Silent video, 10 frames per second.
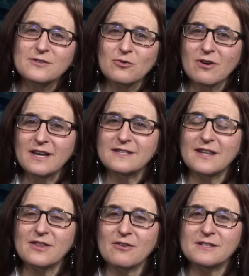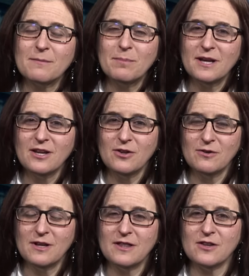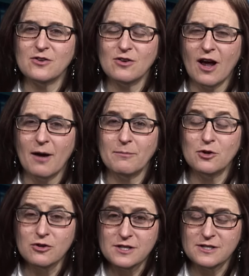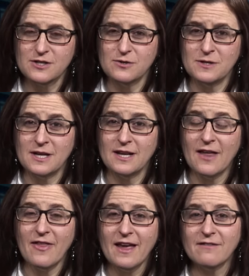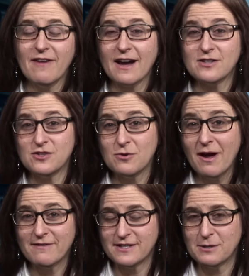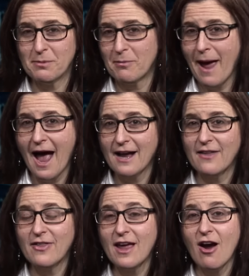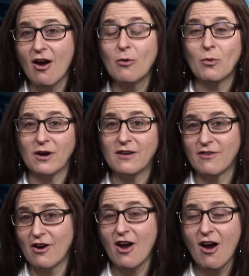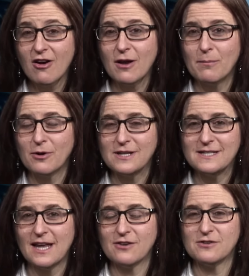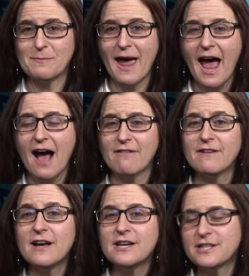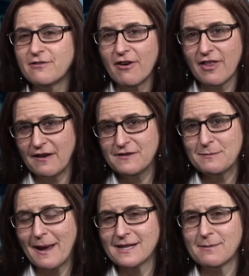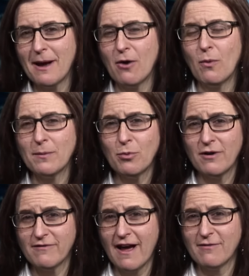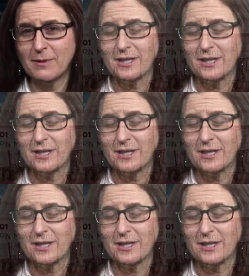the story is that there is a big union, the um, Nurses Union, and they in fact do have a super PAC, and they are working very hard on Bernie Sanders' behalf. So far, they've spent about $1.5